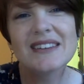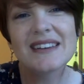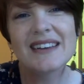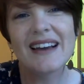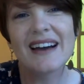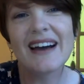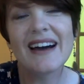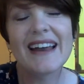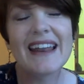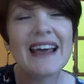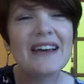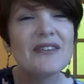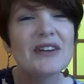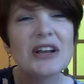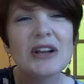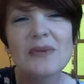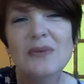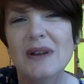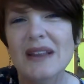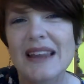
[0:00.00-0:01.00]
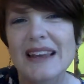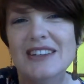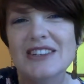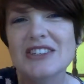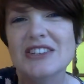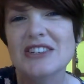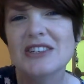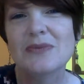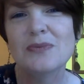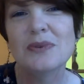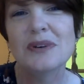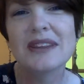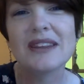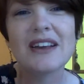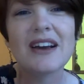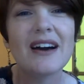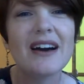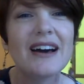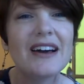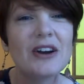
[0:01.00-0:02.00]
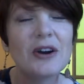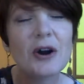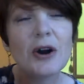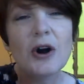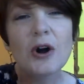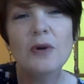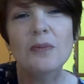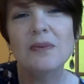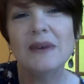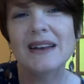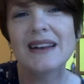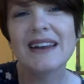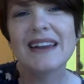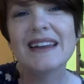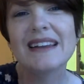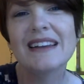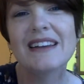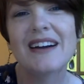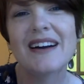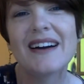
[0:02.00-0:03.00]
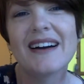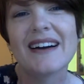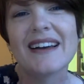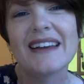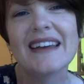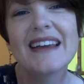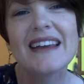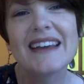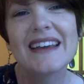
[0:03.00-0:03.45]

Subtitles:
God, having a relationship with God or hope in God?